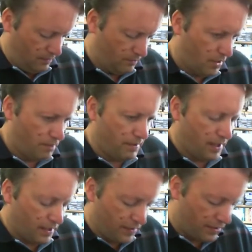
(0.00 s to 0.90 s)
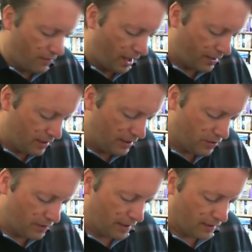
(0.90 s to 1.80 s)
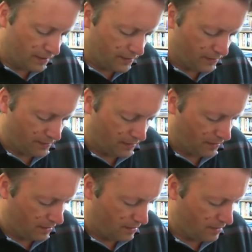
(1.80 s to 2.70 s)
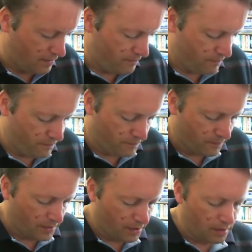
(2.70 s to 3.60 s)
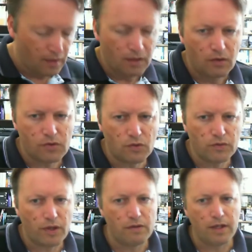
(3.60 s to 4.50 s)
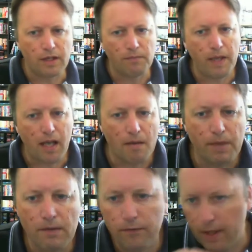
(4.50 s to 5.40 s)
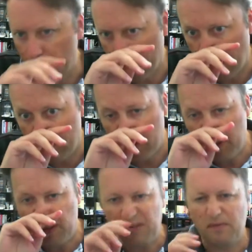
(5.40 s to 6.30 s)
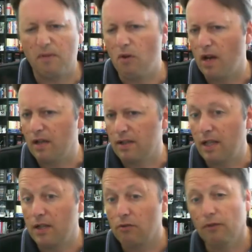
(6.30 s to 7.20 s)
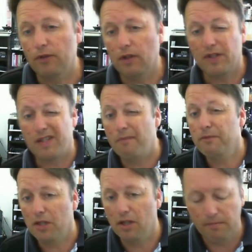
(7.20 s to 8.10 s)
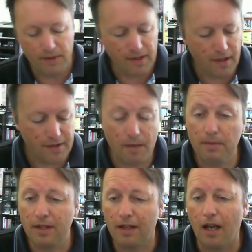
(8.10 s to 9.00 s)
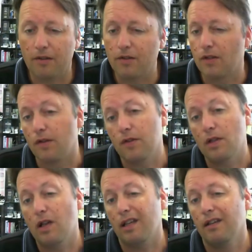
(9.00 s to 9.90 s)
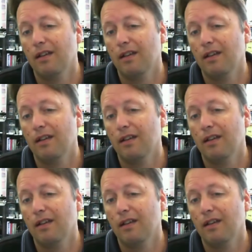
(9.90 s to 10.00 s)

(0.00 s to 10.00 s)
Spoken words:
made me consider actually doing this, because although you can pick up MVS cartridges from around $10–12 sometimes, some of the cartridges, like